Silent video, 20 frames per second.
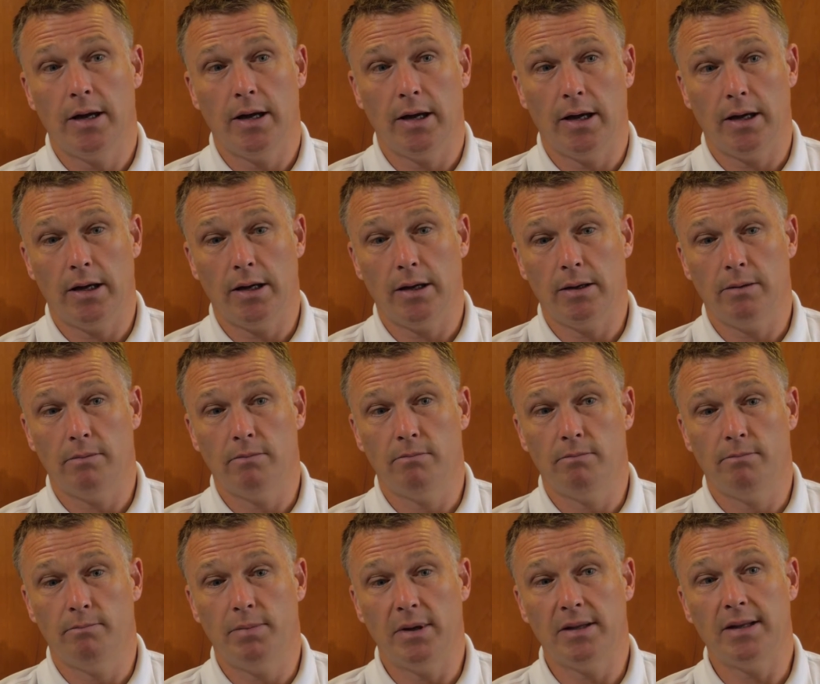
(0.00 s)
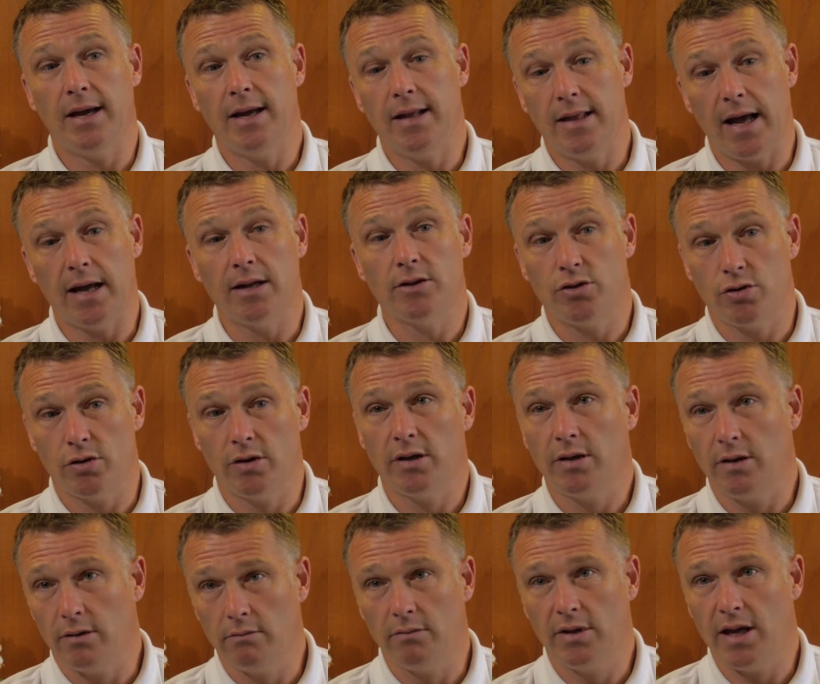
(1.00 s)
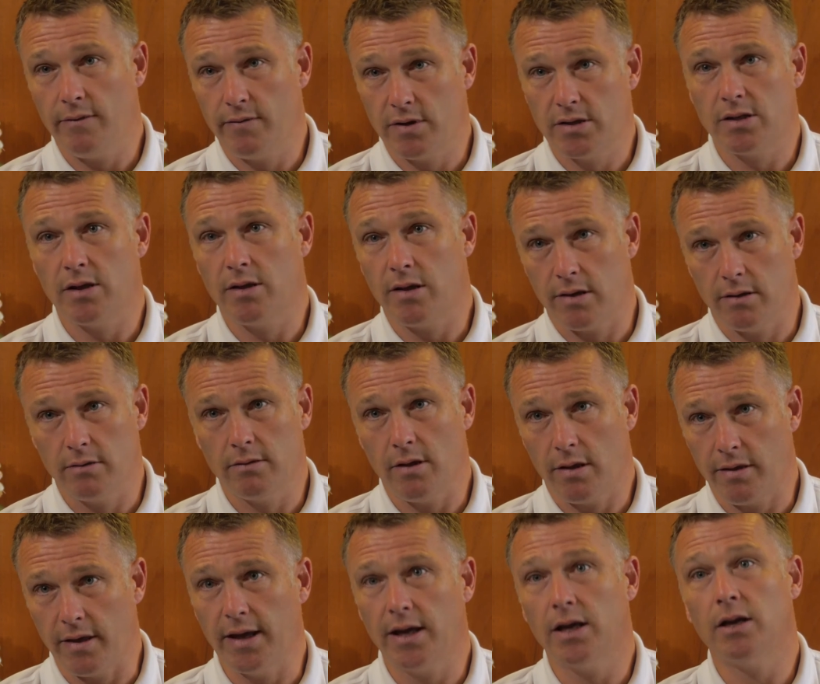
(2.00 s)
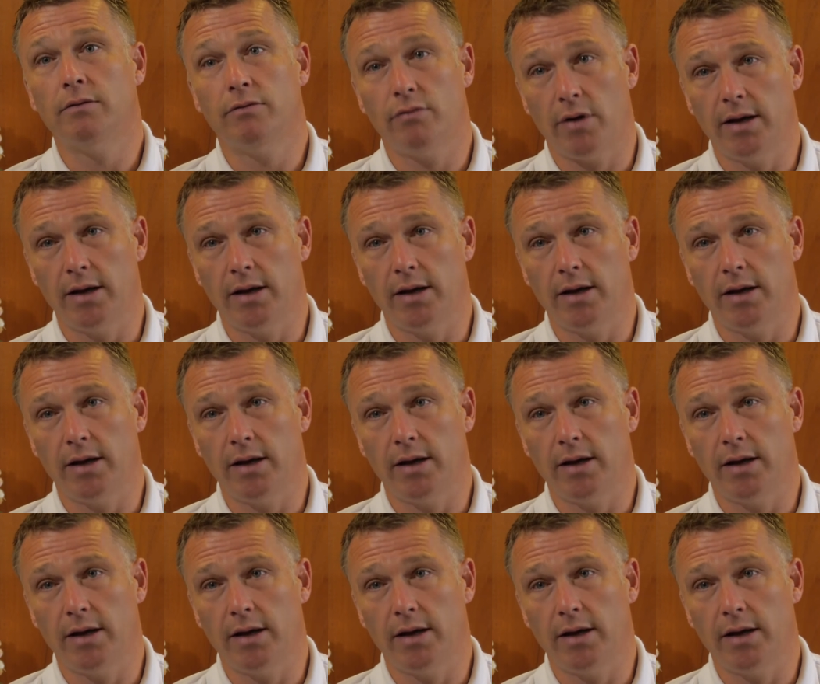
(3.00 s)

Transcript: but then that sort of gave us the thinking of,